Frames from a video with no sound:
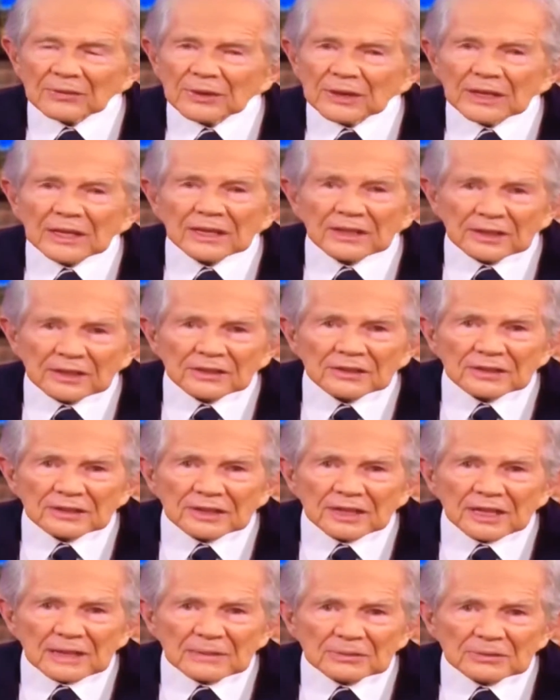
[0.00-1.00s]
and we get other
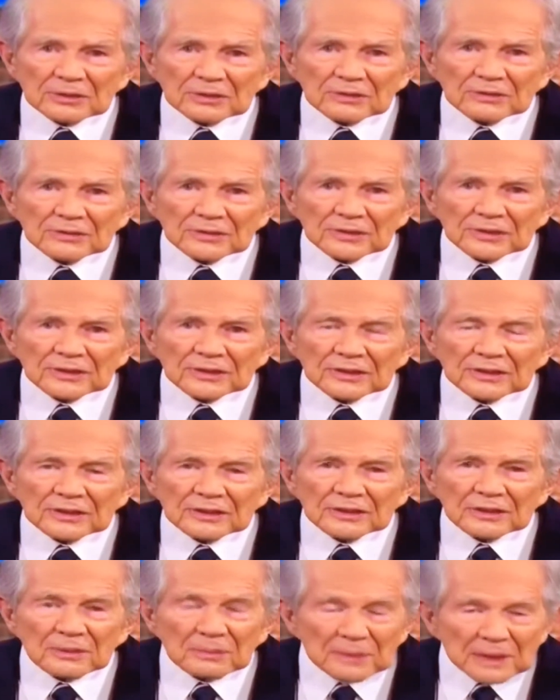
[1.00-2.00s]
types of
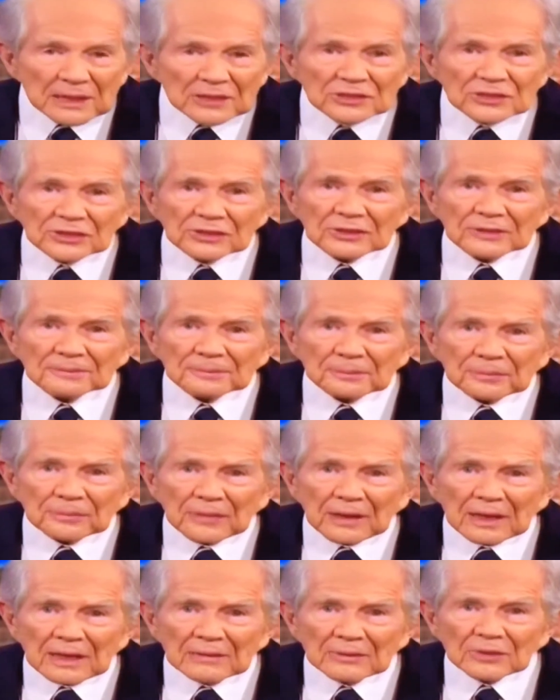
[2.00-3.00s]
dementia,
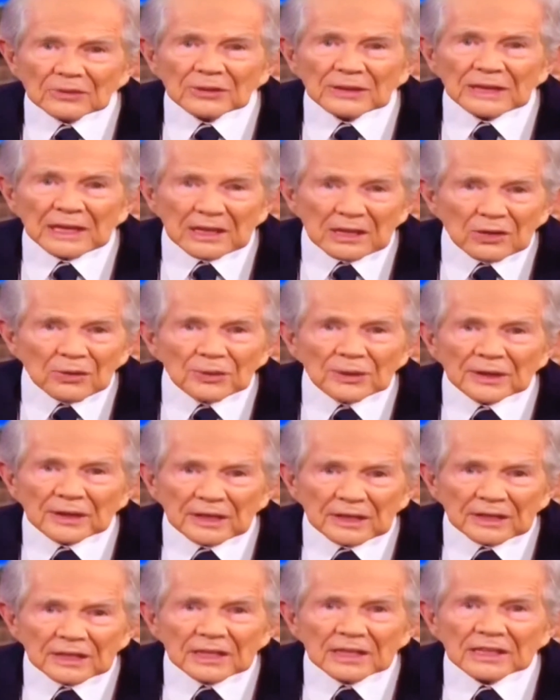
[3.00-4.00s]
but now we're
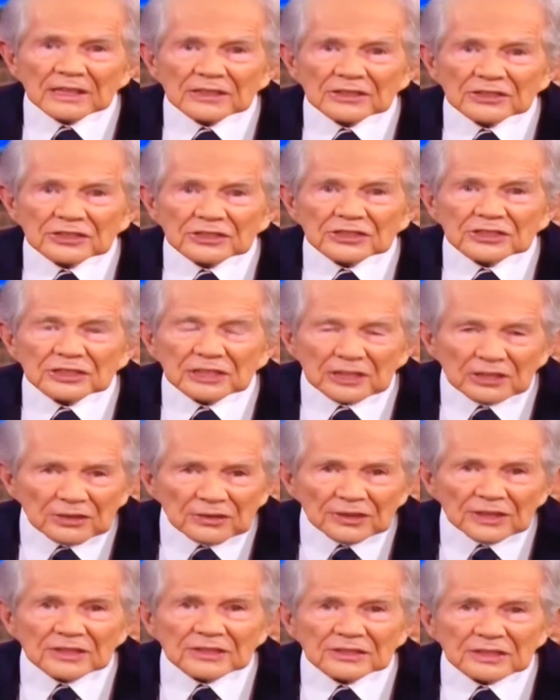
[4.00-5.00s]
getting a
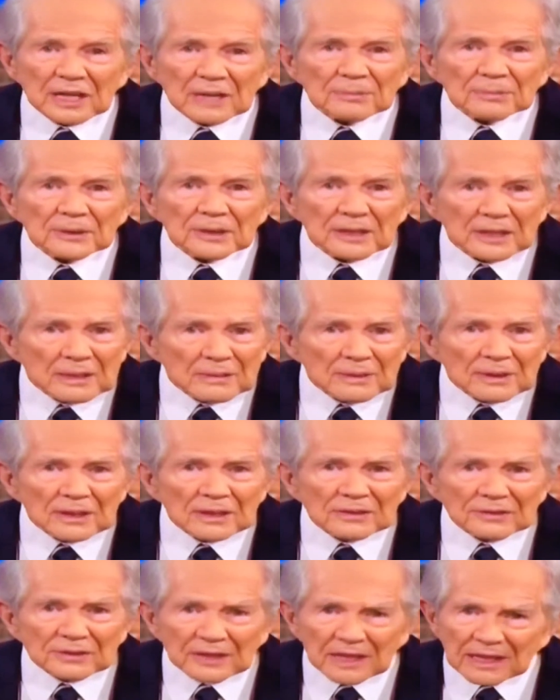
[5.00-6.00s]
serious
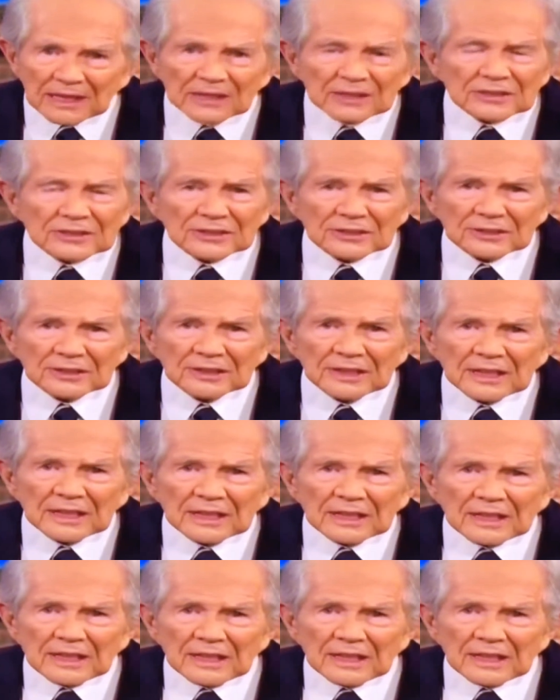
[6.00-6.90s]
epidemic of cancer.